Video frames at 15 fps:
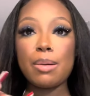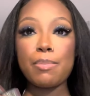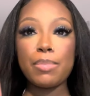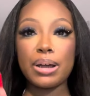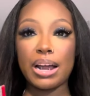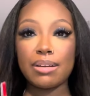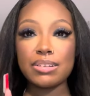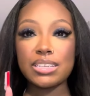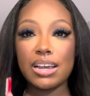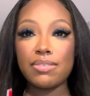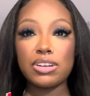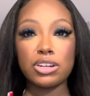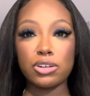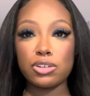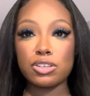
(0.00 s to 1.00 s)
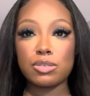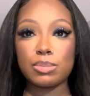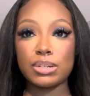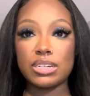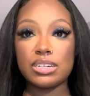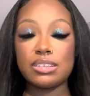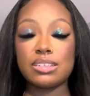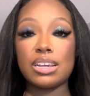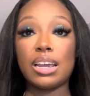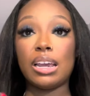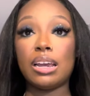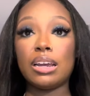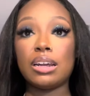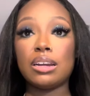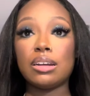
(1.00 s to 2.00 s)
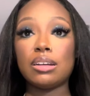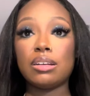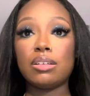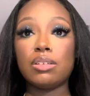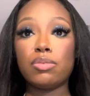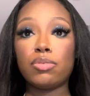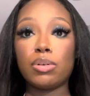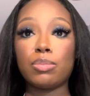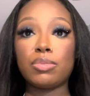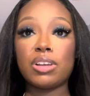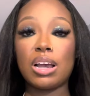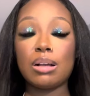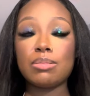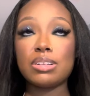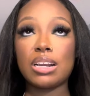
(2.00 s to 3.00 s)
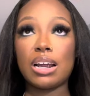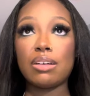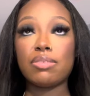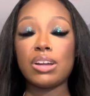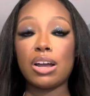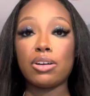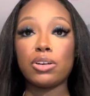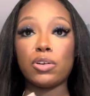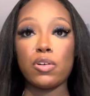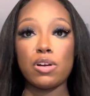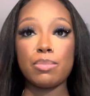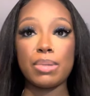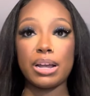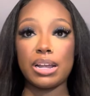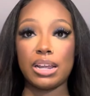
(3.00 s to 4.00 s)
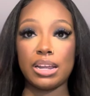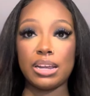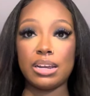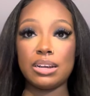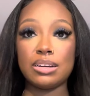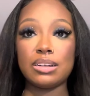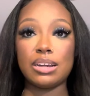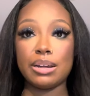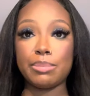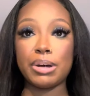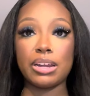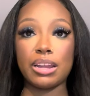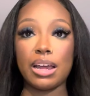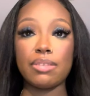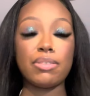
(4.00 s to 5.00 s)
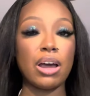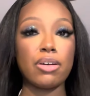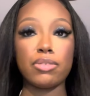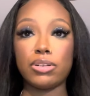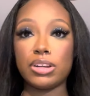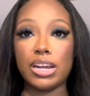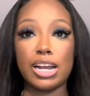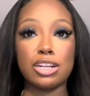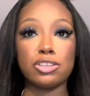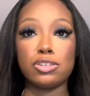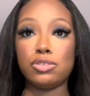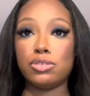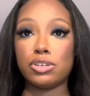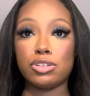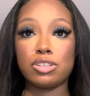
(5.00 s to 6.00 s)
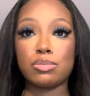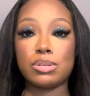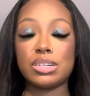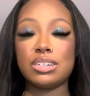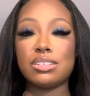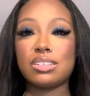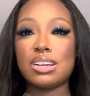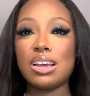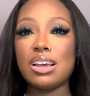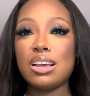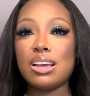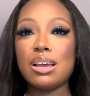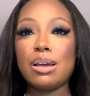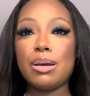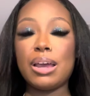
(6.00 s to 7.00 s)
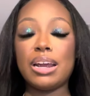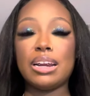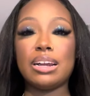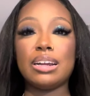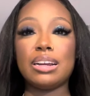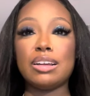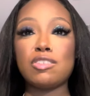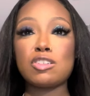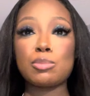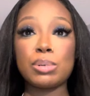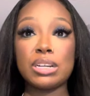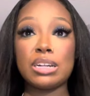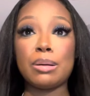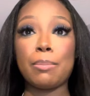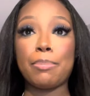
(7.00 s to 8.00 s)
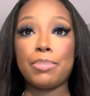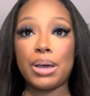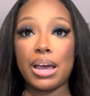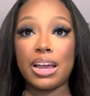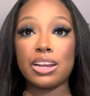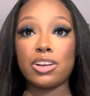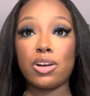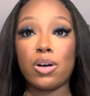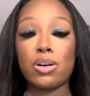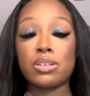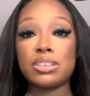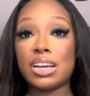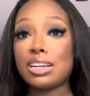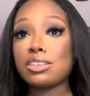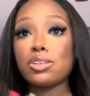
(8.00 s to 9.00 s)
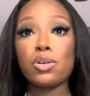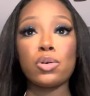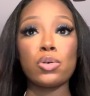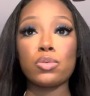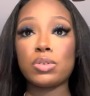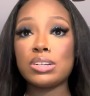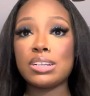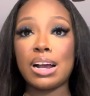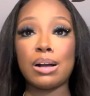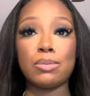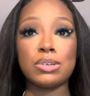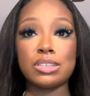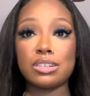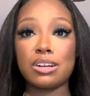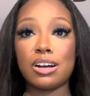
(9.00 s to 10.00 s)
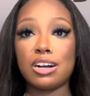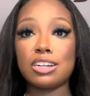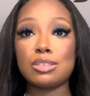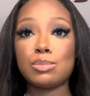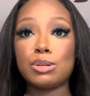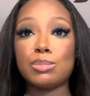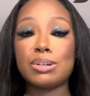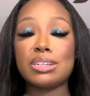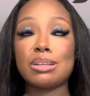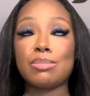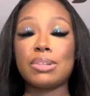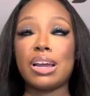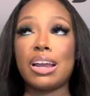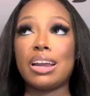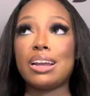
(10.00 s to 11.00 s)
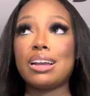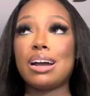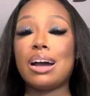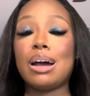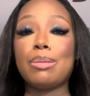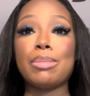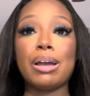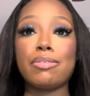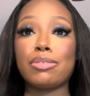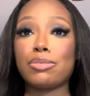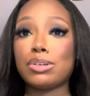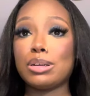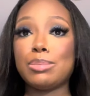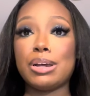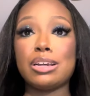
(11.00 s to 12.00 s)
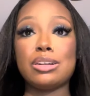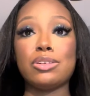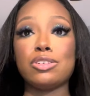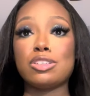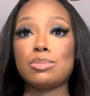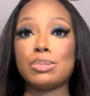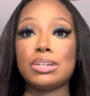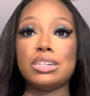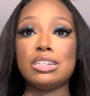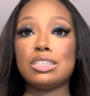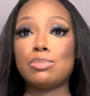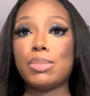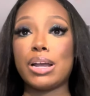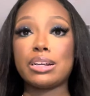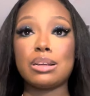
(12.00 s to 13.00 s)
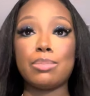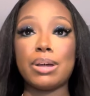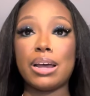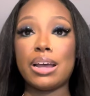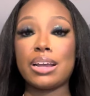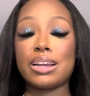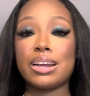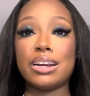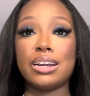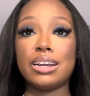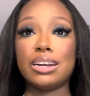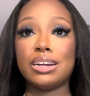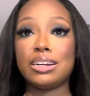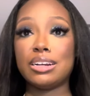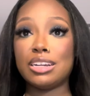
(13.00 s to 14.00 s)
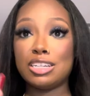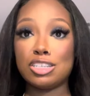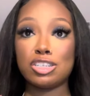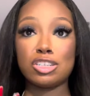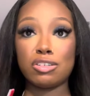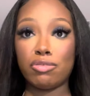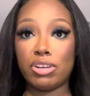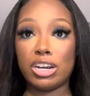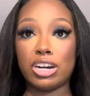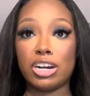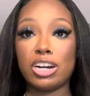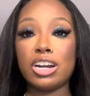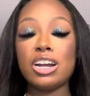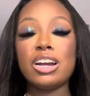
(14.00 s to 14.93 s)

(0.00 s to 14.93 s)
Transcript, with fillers: but I was having nosebleeds. And from times that I've counted on my hand in my life, I've only had two nosebleeds. And it was bleeding bad, y'all. That's the whole reason I went to the hospital because I'm like, I'm having really bad nosebleeds back to back and it's severe.